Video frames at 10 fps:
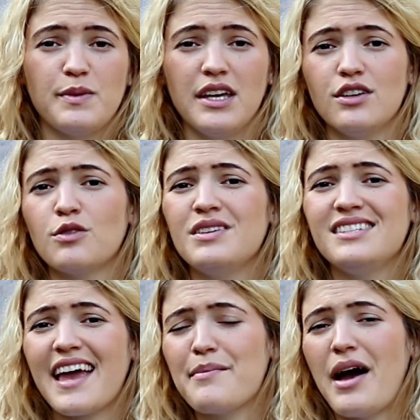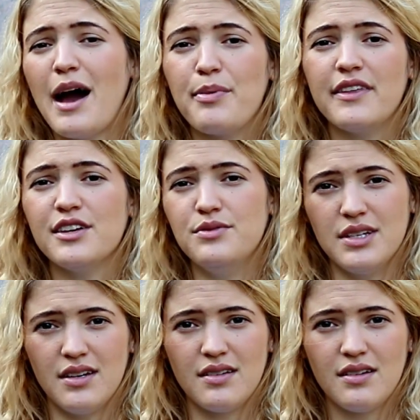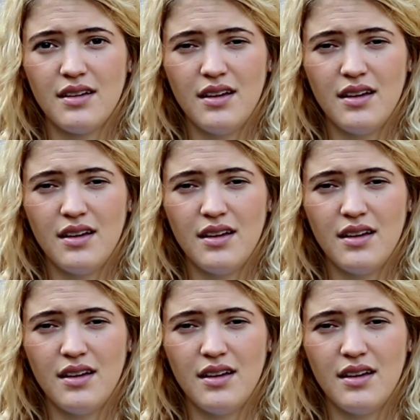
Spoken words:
me, you'll be damn happy that you did.